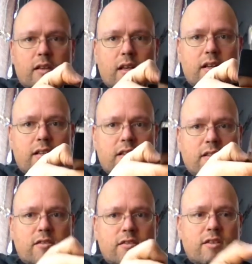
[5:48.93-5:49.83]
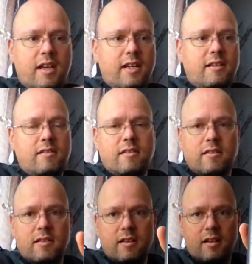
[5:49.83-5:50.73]
and it is contained
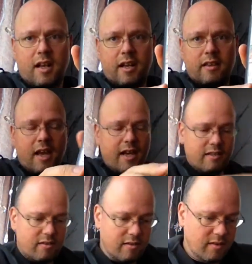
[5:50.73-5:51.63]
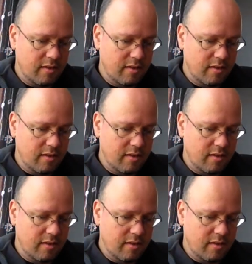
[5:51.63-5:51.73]
like that.